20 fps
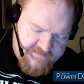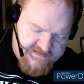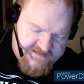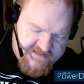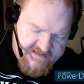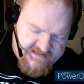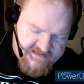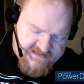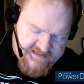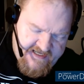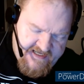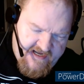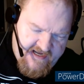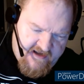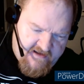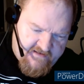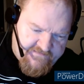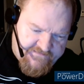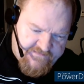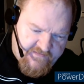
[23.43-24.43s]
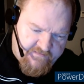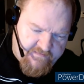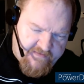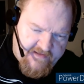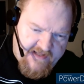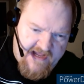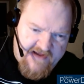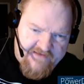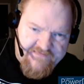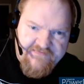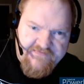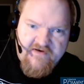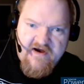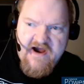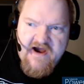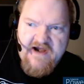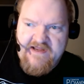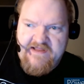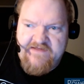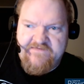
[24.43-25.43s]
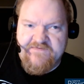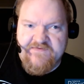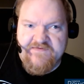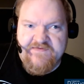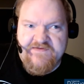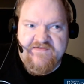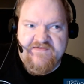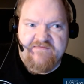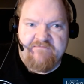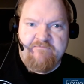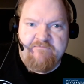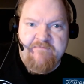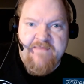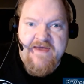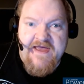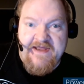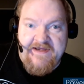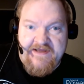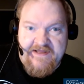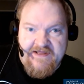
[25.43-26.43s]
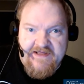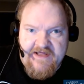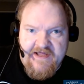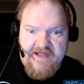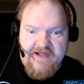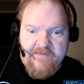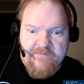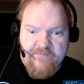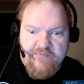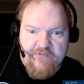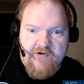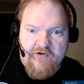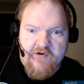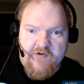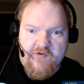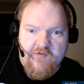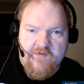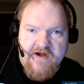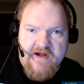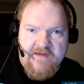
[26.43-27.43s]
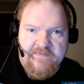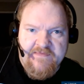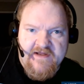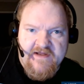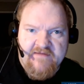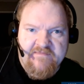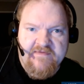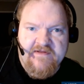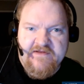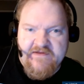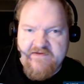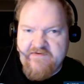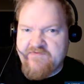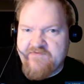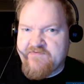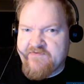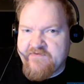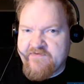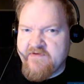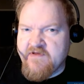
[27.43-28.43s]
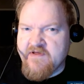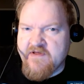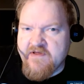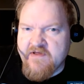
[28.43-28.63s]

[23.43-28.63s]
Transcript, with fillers: discount for Black Friday for this ManyCam program that I've been using